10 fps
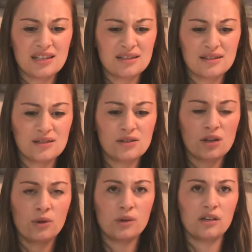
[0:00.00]
is
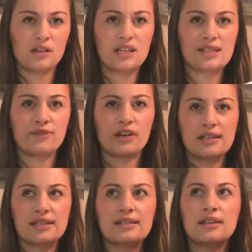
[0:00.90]
so good as far
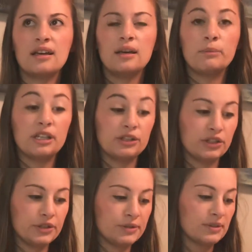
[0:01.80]
as being
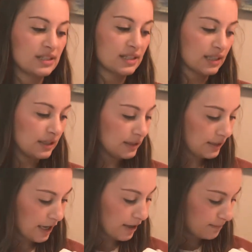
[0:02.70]
used,
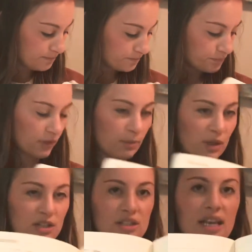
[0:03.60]
but
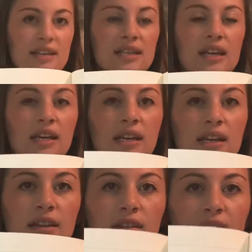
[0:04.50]
it just has
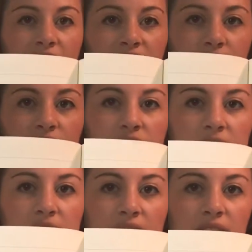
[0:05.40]
little
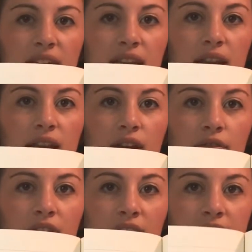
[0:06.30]
activities in it that are
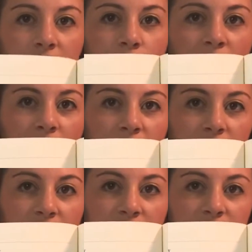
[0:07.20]
related to math,
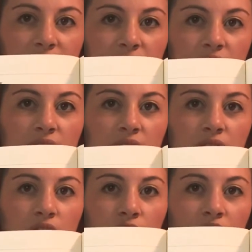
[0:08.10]
and this is the
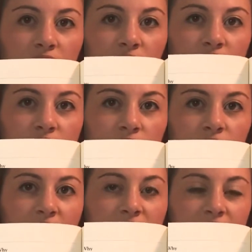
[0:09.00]
grade level. So if
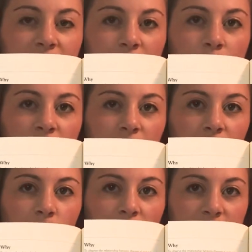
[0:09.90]
it has something in
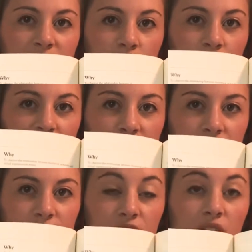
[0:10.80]
the box here, it means
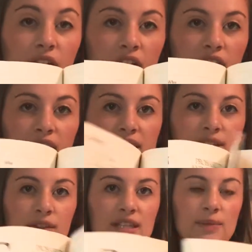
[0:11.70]
it's for younger kids,
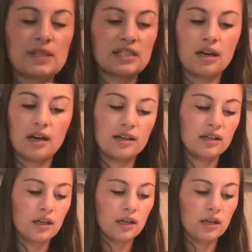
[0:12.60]
so this one's not.